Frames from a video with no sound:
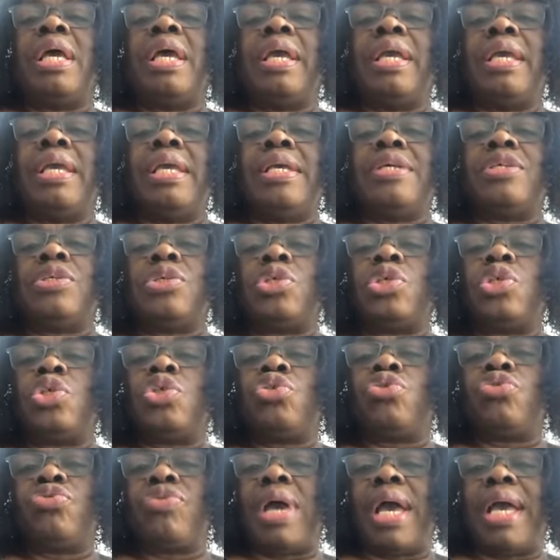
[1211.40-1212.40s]
he is
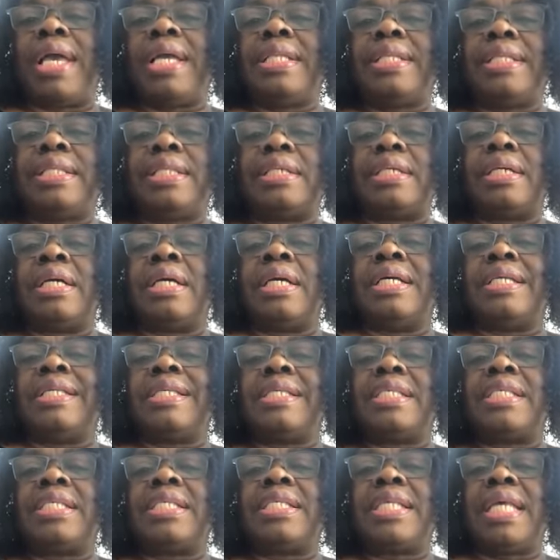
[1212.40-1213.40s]
trying to
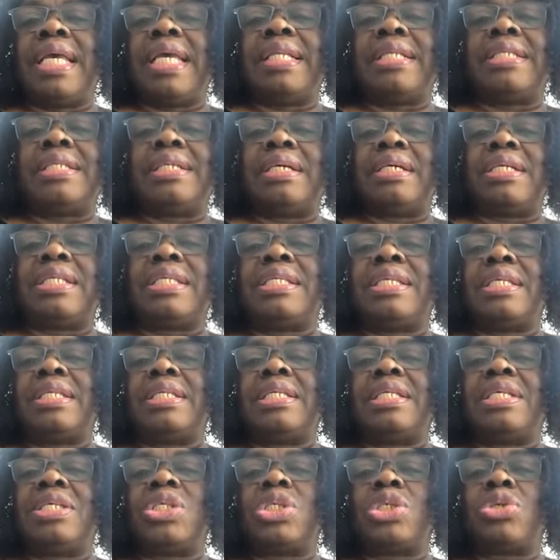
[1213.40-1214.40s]
say to us in
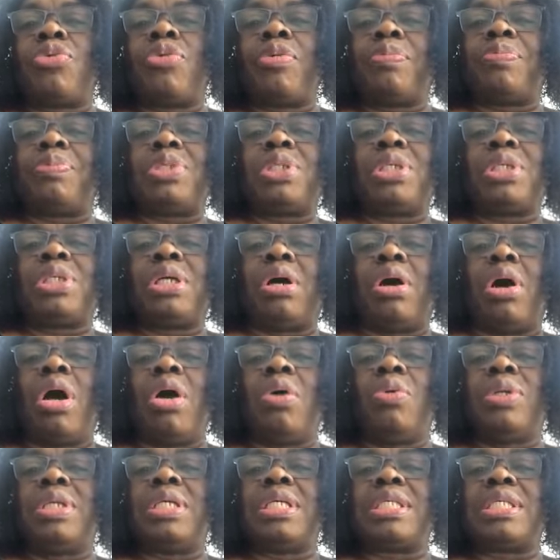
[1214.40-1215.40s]
this scripture,
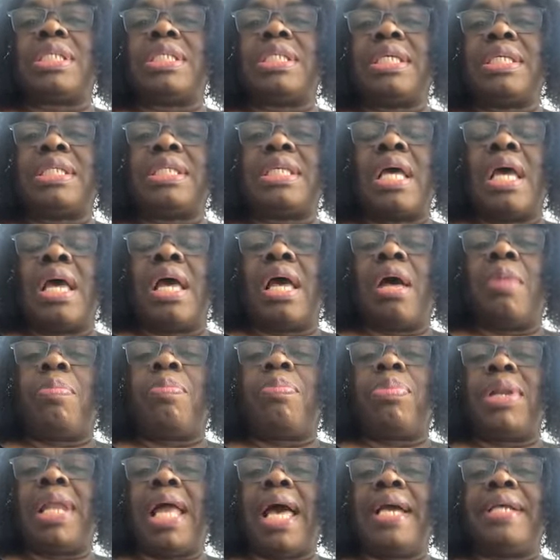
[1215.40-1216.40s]
how does this
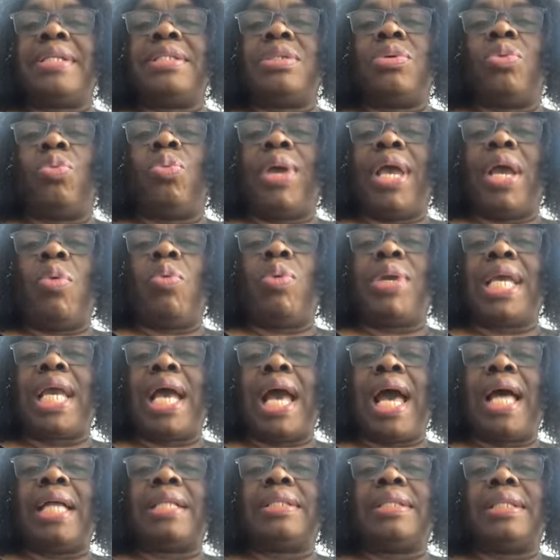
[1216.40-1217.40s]
apply to where we
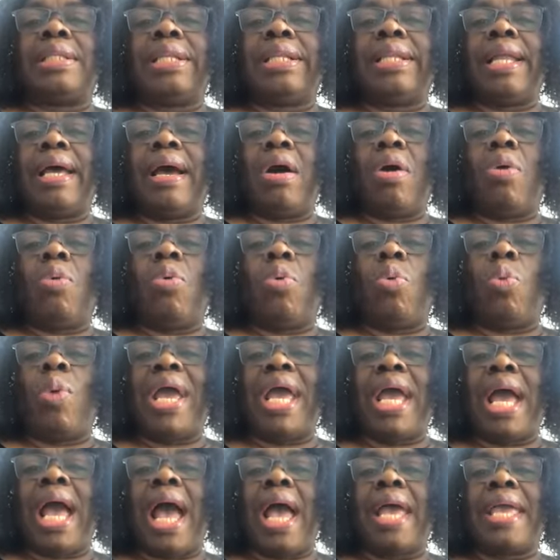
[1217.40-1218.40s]
are now,
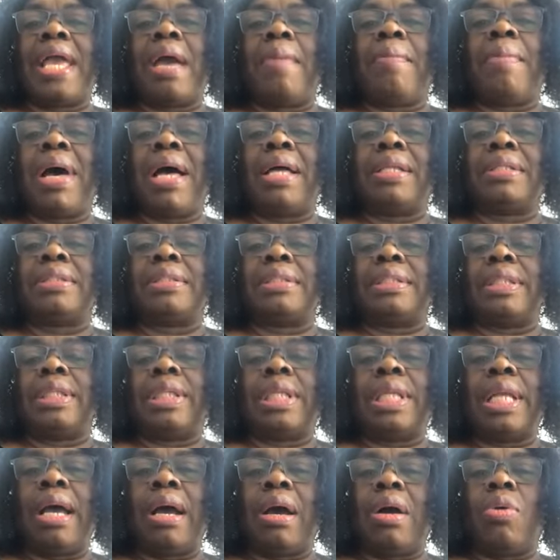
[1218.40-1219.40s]
where I am at
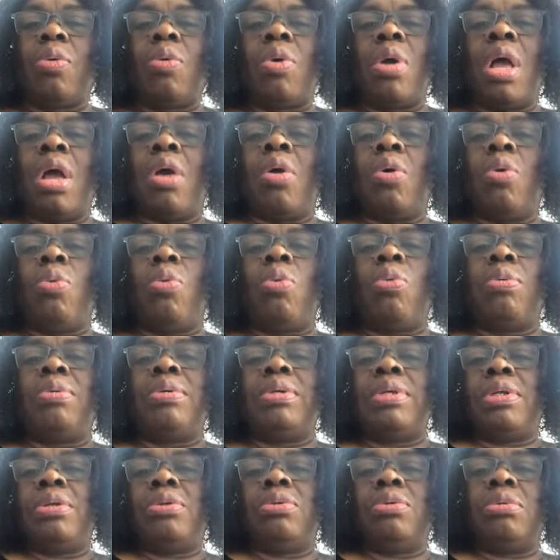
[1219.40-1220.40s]
now,
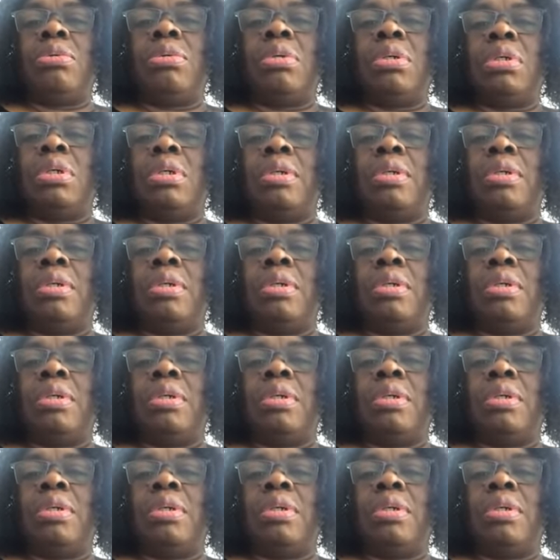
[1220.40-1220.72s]
you know,